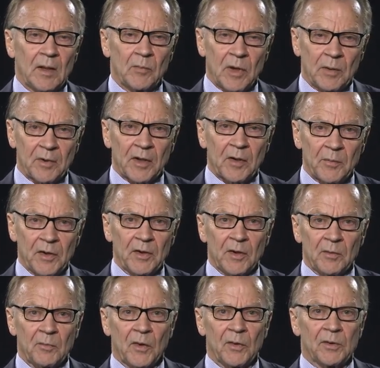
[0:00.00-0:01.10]
Public
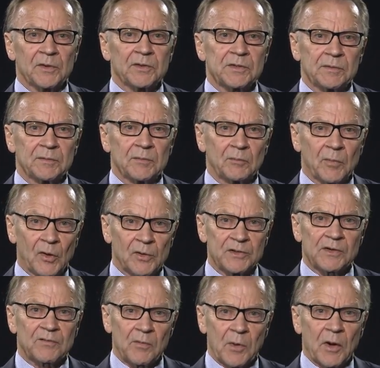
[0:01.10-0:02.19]
opinion
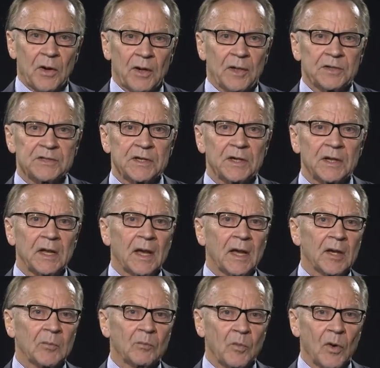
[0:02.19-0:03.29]
polls of Americans
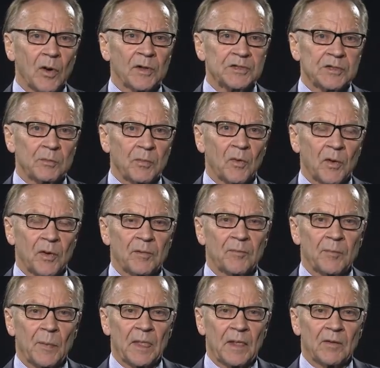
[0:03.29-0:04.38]
indicated broad support
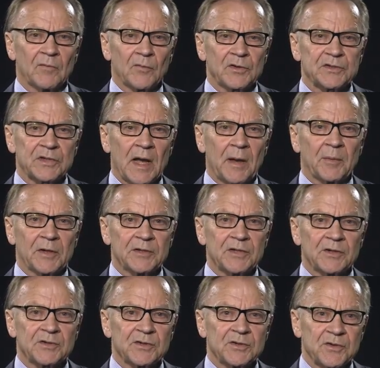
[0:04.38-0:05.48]
for stopping
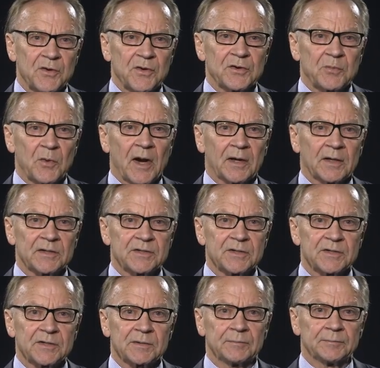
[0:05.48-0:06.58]
such insurance
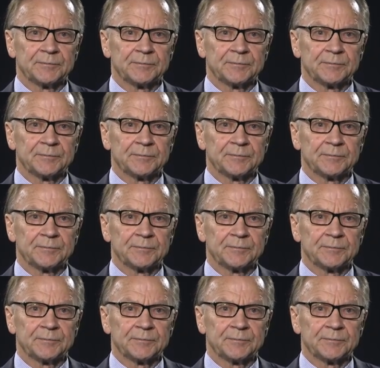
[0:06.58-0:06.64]
practices.